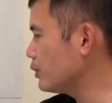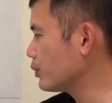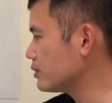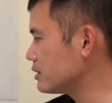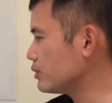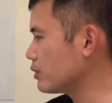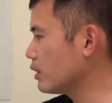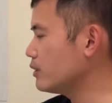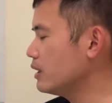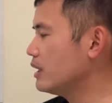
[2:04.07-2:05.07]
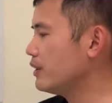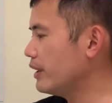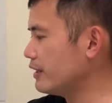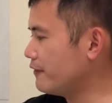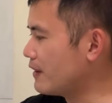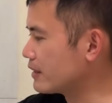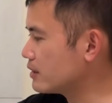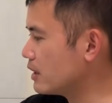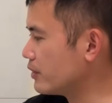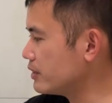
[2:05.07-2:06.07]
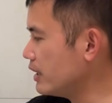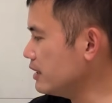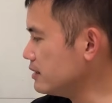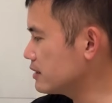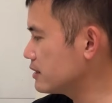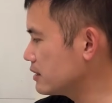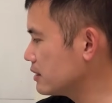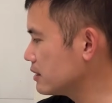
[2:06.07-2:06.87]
equal to 0, and then factor out the x.